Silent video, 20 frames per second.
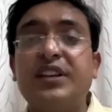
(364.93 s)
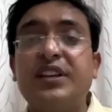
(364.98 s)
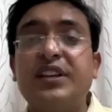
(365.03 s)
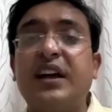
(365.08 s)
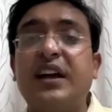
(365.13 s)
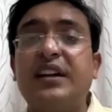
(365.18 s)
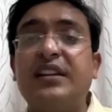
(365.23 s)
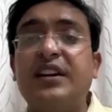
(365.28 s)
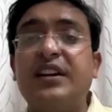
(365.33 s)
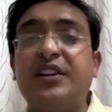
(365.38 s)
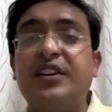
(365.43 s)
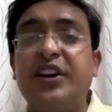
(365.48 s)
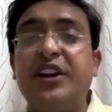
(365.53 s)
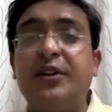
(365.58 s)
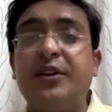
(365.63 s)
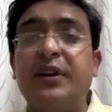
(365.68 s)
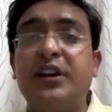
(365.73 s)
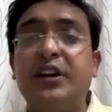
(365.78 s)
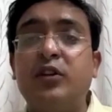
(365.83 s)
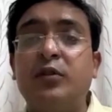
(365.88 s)
these are the
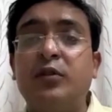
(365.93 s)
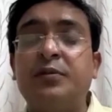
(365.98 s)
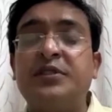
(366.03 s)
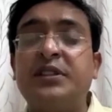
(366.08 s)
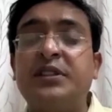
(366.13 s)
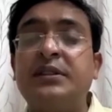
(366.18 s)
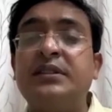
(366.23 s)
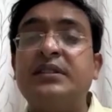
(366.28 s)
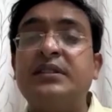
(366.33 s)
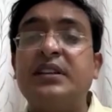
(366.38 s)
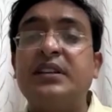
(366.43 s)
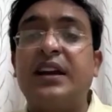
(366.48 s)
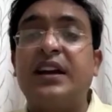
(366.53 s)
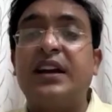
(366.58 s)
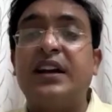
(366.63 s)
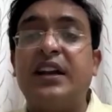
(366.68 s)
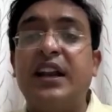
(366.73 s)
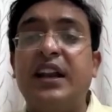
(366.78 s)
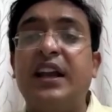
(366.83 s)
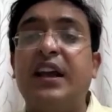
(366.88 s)
treatment options
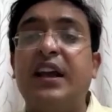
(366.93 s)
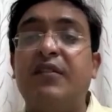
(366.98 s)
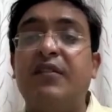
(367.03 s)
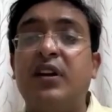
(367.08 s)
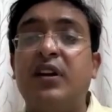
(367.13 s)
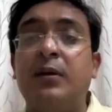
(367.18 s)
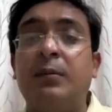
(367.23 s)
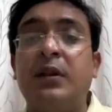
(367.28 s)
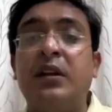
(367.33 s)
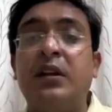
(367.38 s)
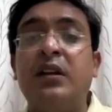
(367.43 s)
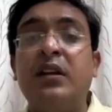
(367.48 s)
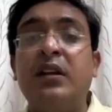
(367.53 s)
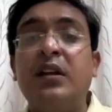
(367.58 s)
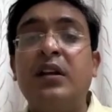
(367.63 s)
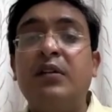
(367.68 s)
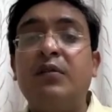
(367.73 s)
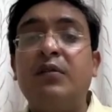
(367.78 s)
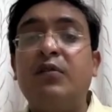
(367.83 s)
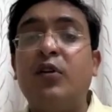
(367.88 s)
currently
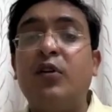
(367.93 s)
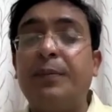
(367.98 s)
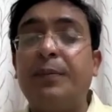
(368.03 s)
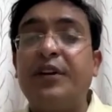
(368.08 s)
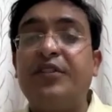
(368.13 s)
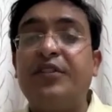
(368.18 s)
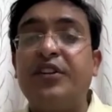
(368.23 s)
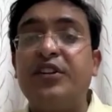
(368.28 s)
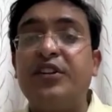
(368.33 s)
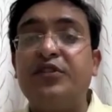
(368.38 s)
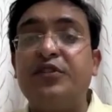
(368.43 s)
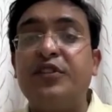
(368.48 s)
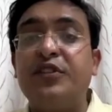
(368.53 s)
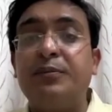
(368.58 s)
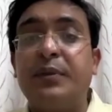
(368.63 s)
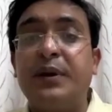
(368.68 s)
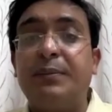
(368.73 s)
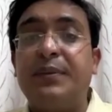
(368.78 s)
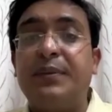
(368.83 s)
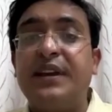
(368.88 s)
available for patients
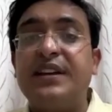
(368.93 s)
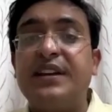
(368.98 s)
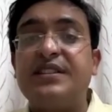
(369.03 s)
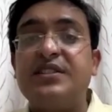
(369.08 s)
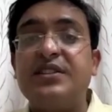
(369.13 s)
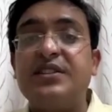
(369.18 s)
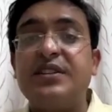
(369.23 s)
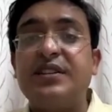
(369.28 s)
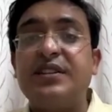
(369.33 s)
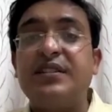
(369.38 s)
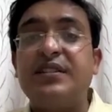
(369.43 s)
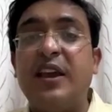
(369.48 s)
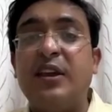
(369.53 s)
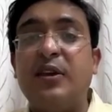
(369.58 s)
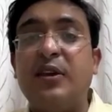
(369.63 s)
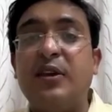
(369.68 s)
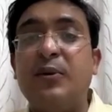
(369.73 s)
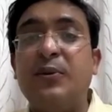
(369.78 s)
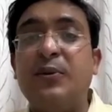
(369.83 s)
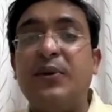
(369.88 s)
with BPH. Thank